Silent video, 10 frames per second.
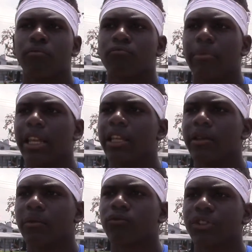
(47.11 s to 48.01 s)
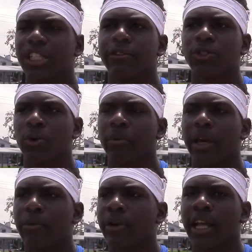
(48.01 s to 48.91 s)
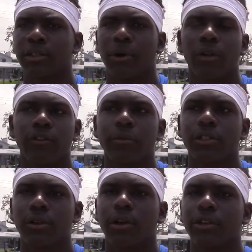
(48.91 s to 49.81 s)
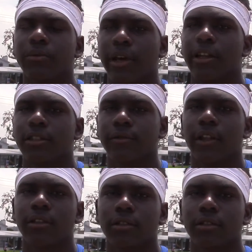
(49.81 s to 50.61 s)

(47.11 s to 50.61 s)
many receivers weren't able to catch the ball over me, so I used my height as an advantage.